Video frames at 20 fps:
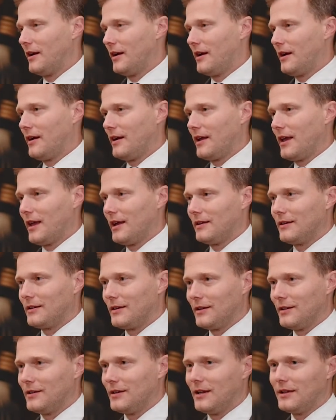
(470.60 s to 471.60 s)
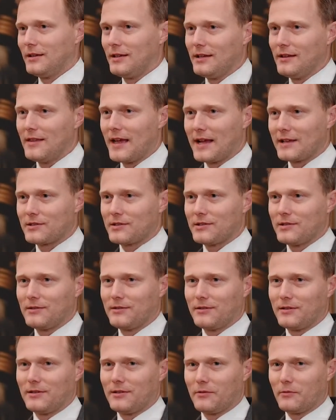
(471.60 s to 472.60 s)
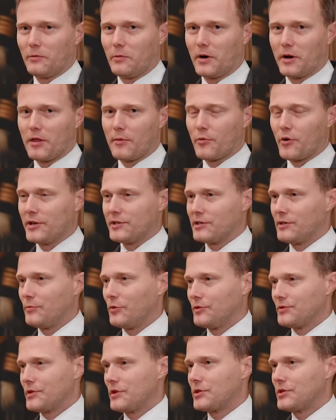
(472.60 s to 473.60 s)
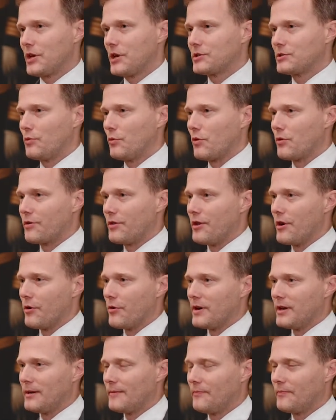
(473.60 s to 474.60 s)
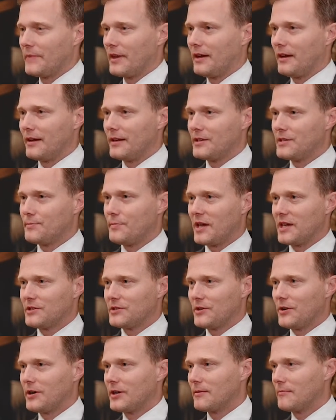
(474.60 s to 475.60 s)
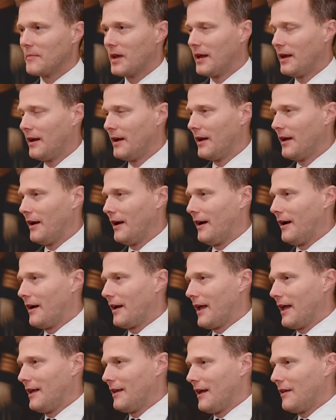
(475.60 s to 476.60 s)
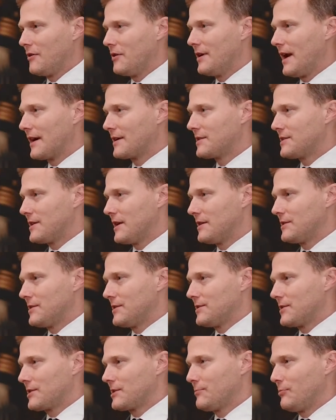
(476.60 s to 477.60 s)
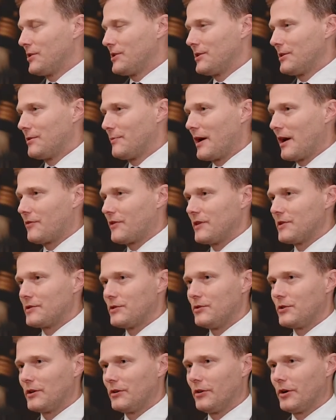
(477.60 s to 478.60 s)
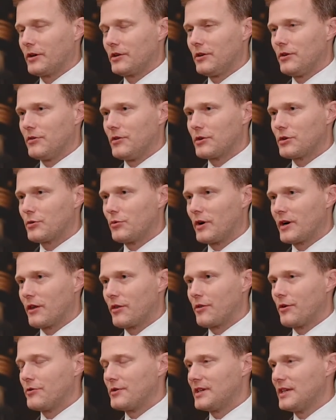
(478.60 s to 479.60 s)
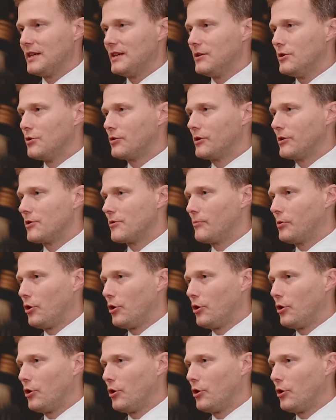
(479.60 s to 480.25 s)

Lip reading: And indeed, that's, you know, one of the principles that just war theory is based on. And the United States is explicit about this. You can look to the 2013 nuclear